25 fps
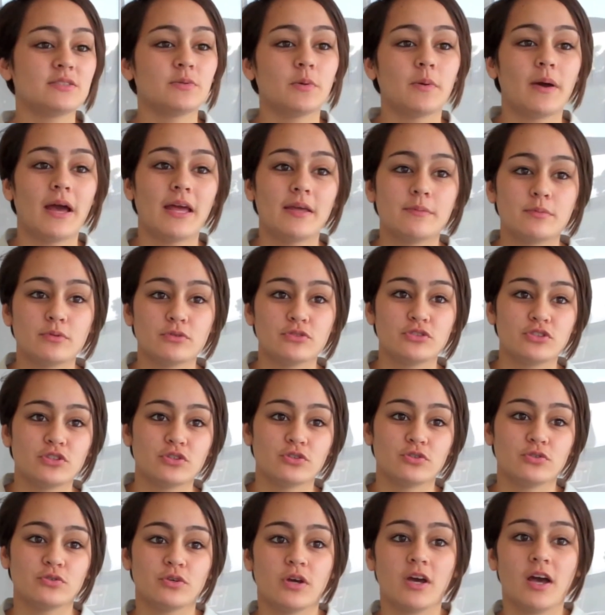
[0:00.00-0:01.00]
we were able
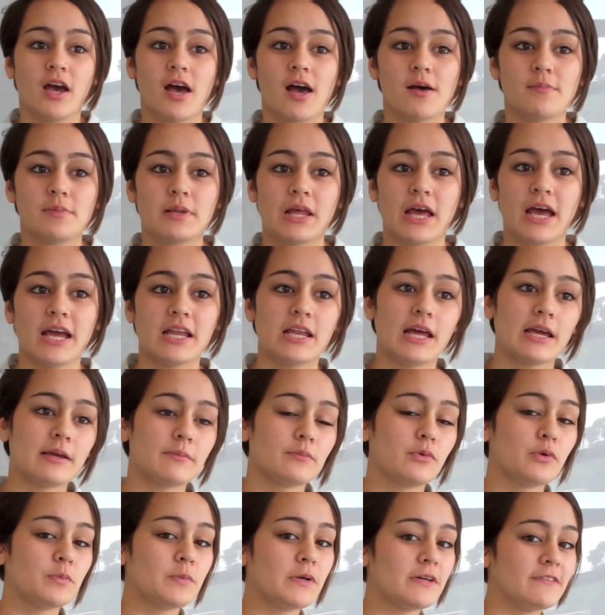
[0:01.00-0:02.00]
to apply
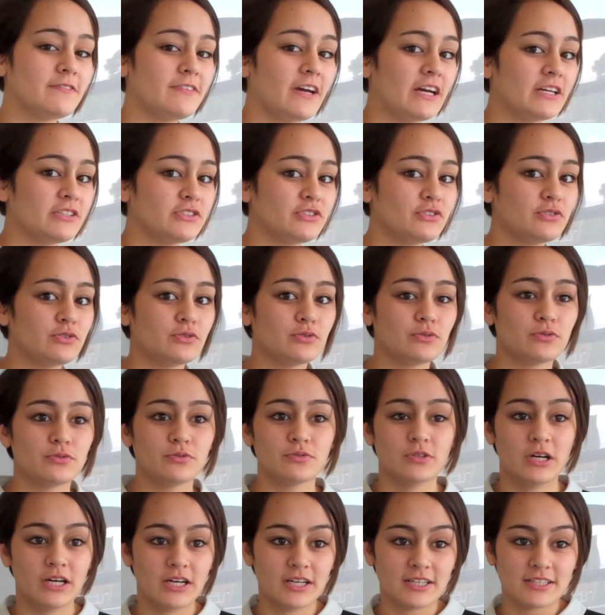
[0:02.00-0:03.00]
more
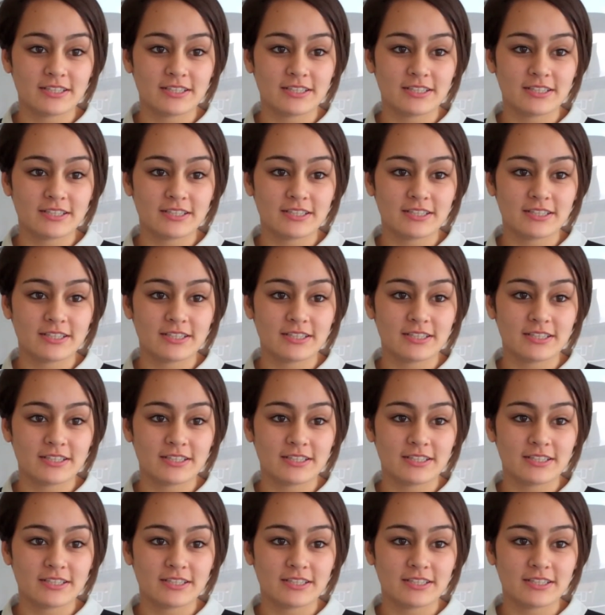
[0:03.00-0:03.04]
professional